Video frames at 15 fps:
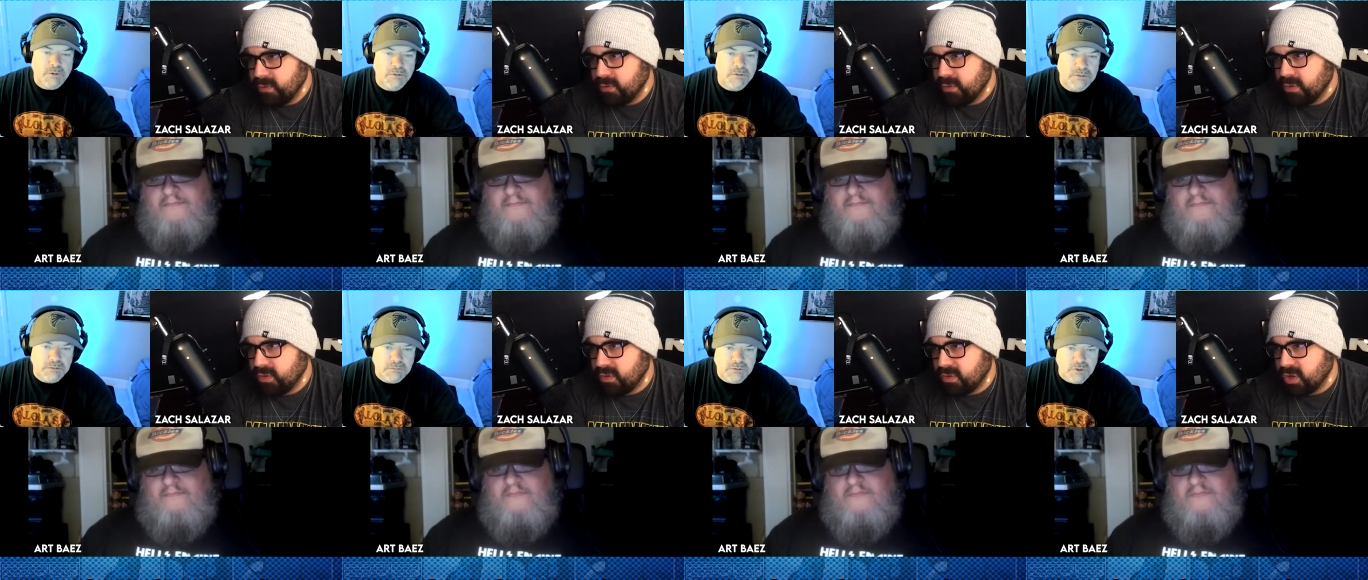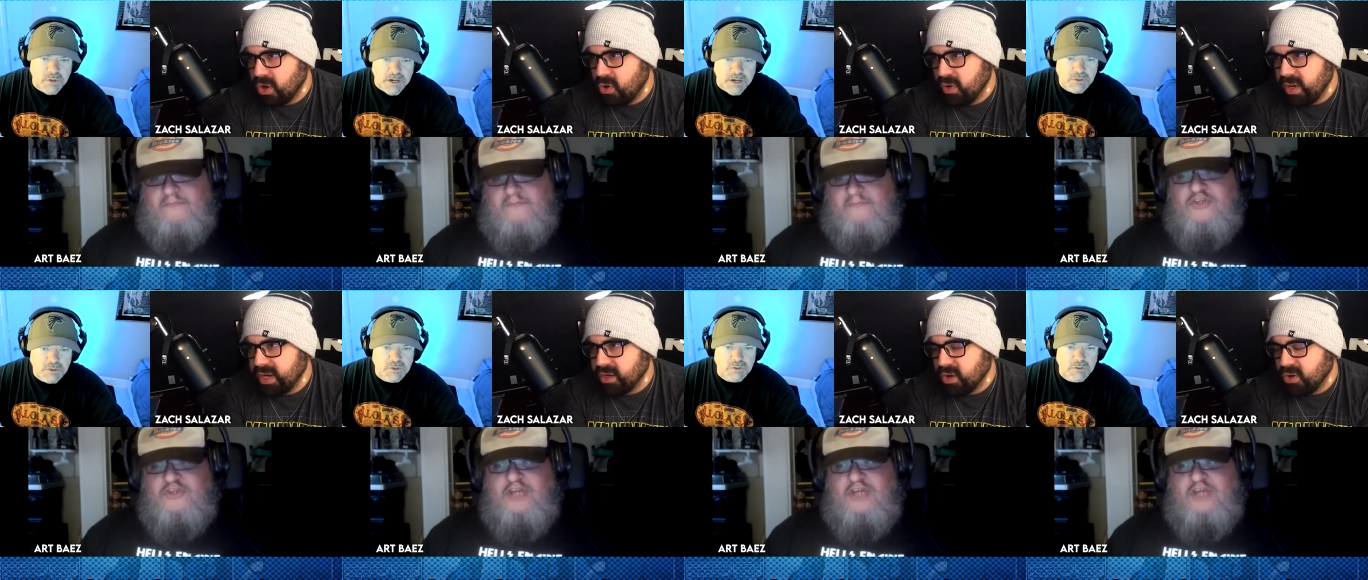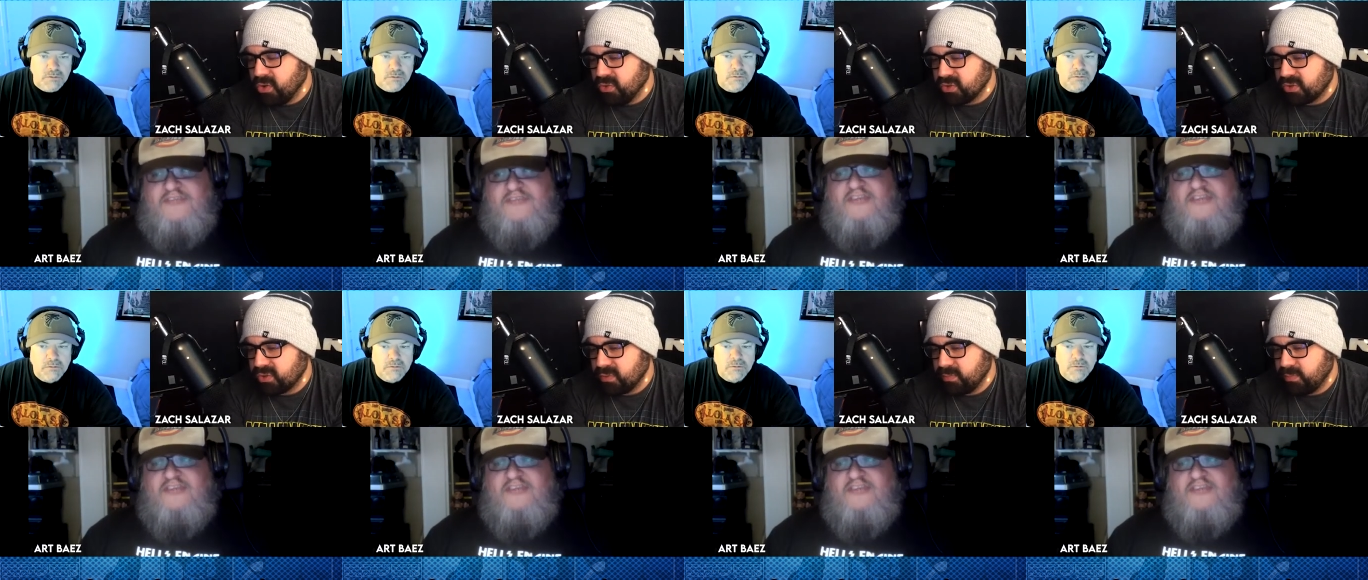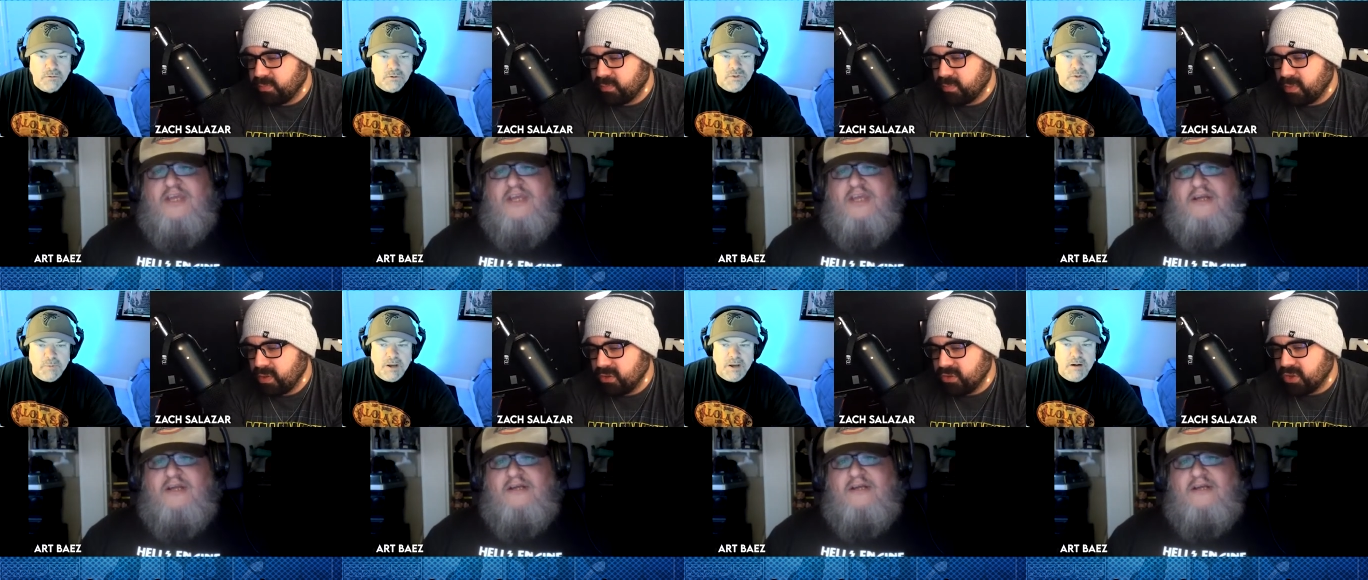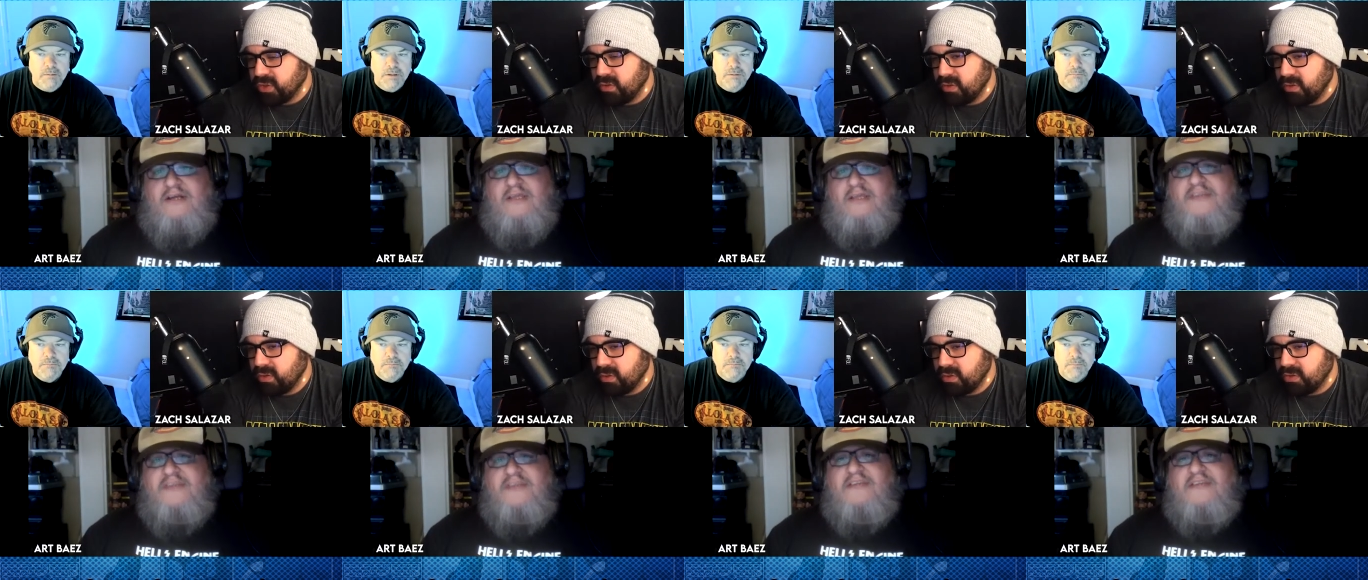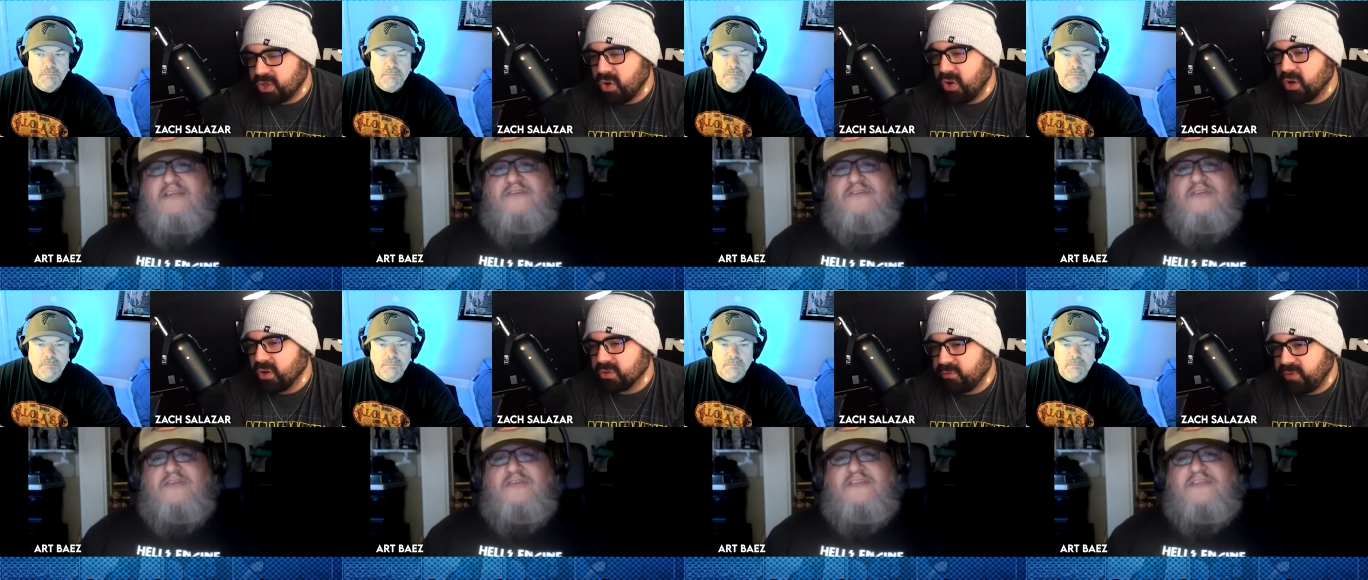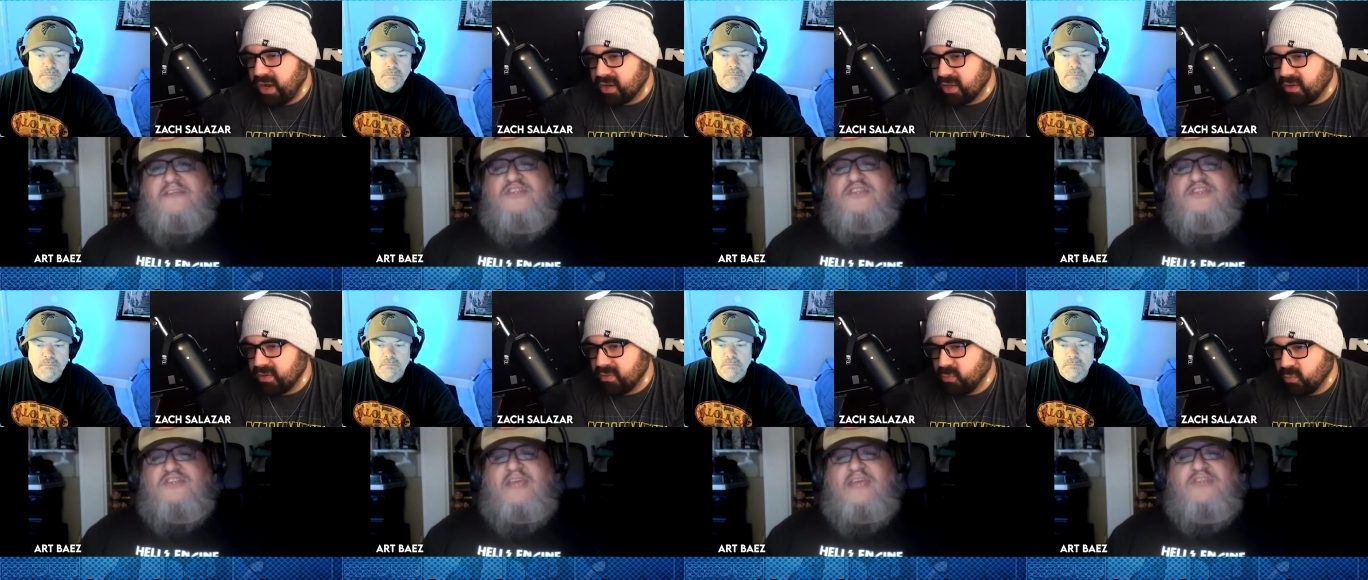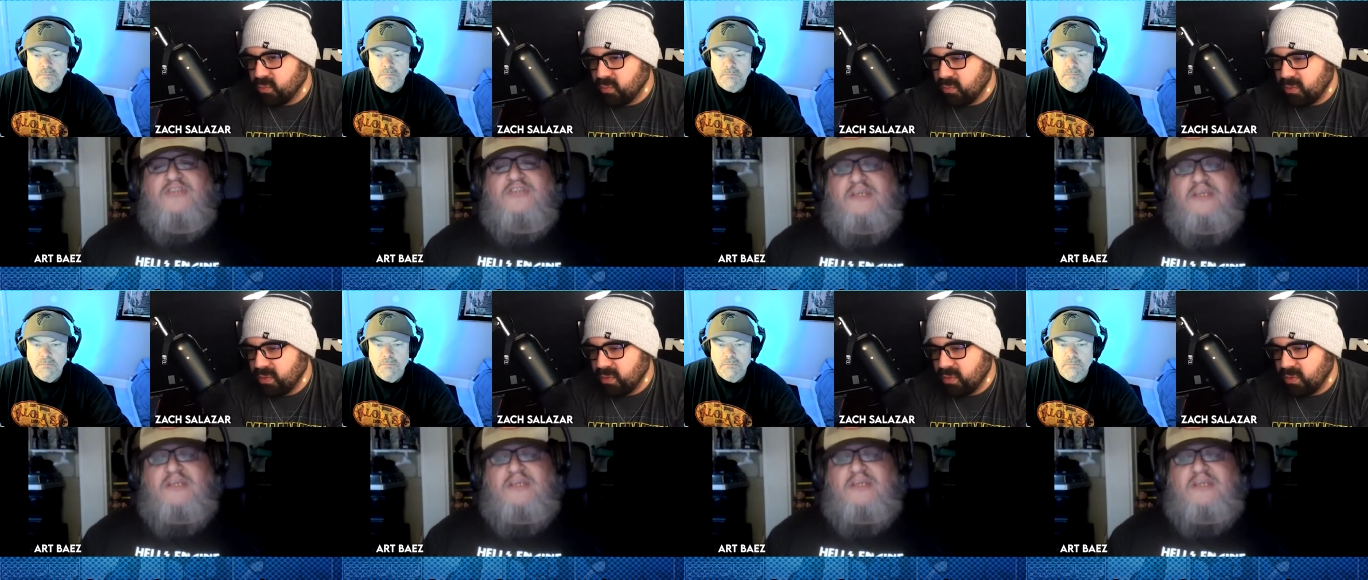Speaker 1: It goes Falcon.